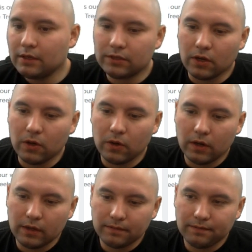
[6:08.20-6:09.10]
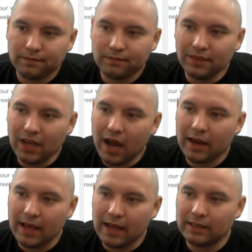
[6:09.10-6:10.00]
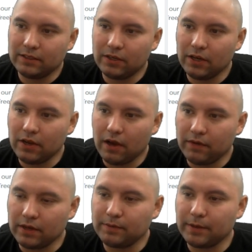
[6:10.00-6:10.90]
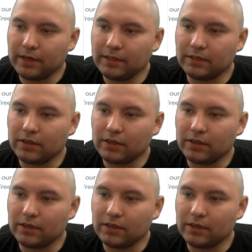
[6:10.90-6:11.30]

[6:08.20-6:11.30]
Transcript: So not as good of an experience.